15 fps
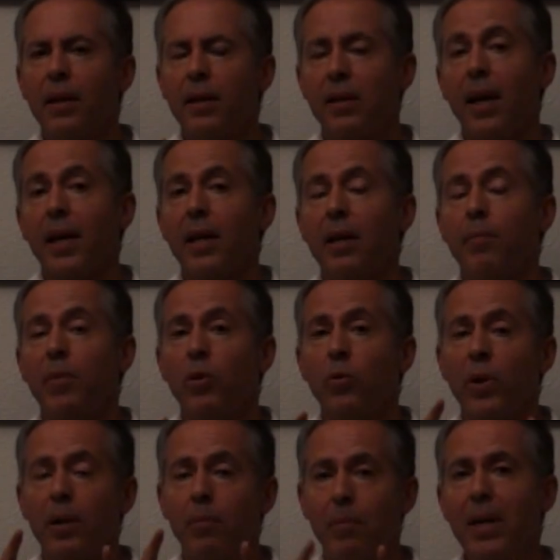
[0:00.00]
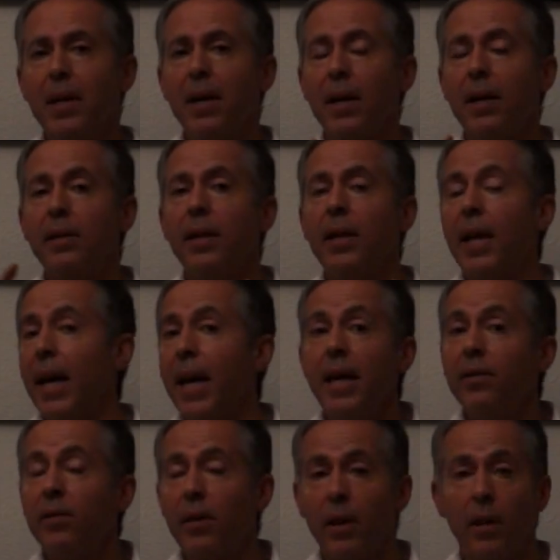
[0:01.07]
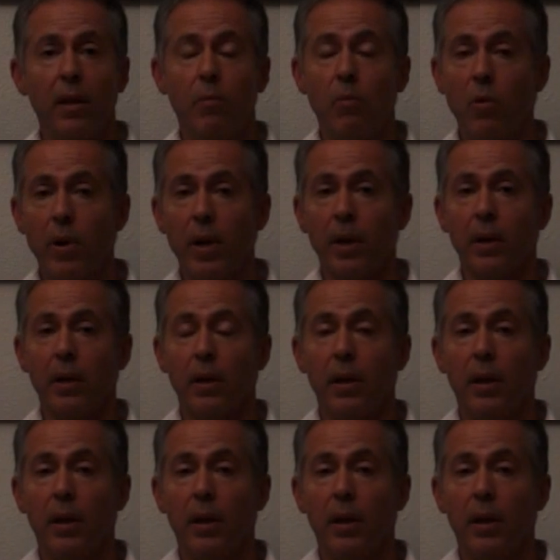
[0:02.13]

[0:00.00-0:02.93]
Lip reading: the second in between midnight and 8 in the morning.